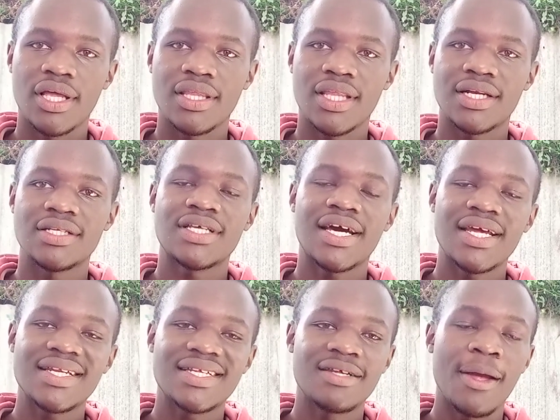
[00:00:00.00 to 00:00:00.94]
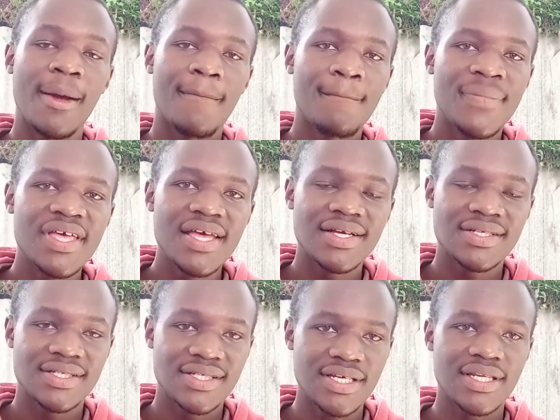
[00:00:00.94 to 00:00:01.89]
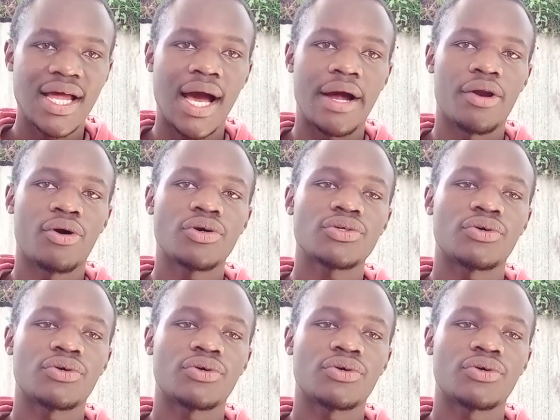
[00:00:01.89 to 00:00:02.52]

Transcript: and that is currently being seen a lot,